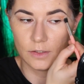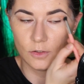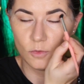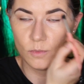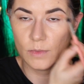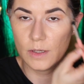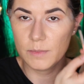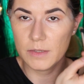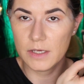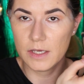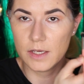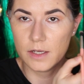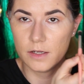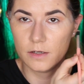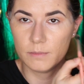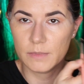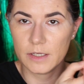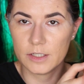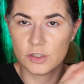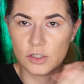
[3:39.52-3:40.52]
You maybe hear
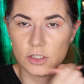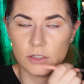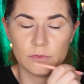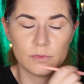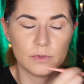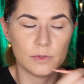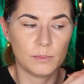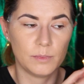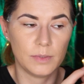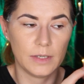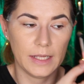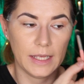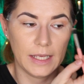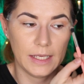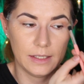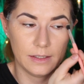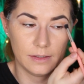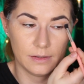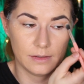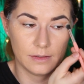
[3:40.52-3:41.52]
my children
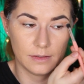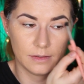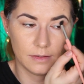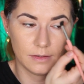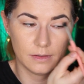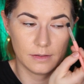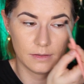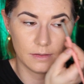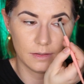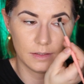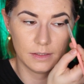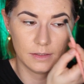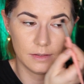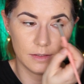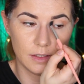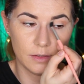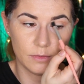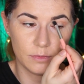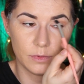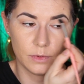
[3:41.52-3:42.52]
playing in
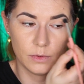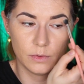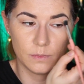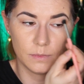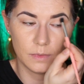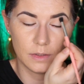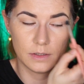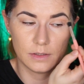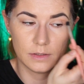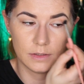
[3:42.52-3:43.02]
their room.